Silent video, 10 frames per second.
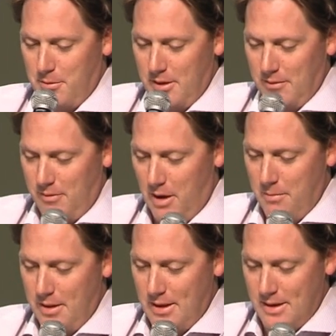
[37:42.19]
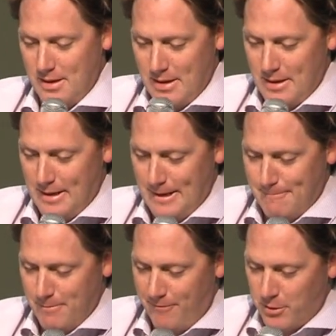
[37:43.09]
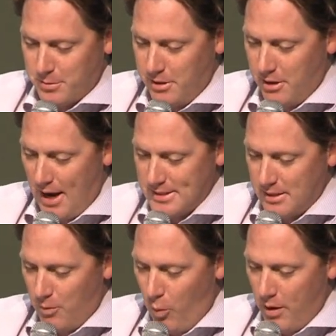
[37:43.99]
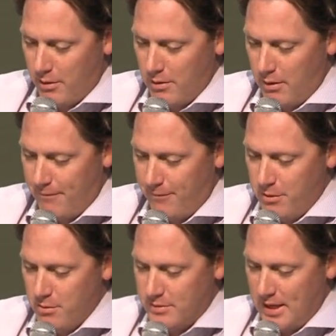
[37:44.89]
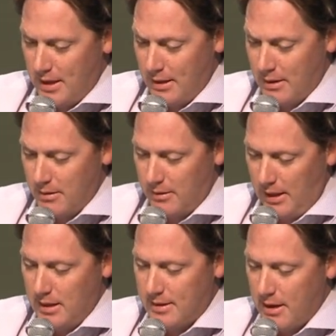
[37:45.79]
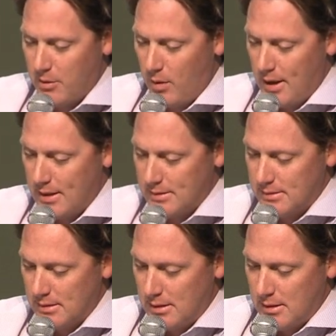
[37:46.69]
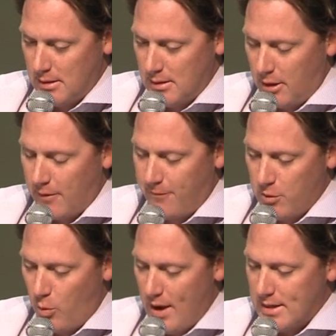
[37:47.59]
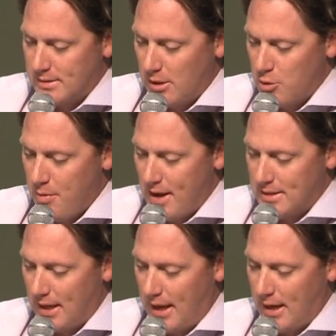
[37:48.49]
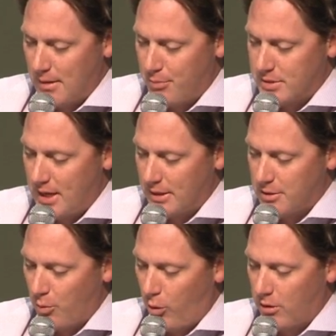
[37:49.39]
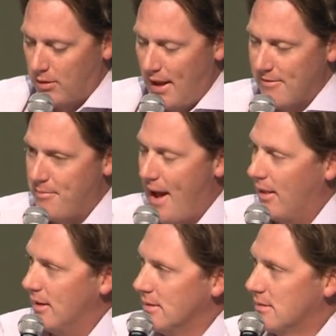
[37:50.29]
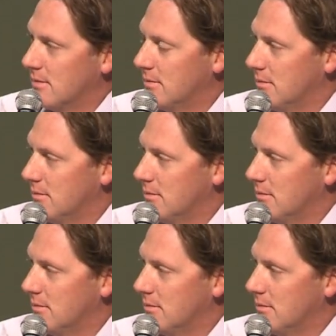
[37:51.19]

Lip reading: They've come in. The first one here, Isaac, what are a few key takeaways or a few ways that you maintain and protect your work-life balance?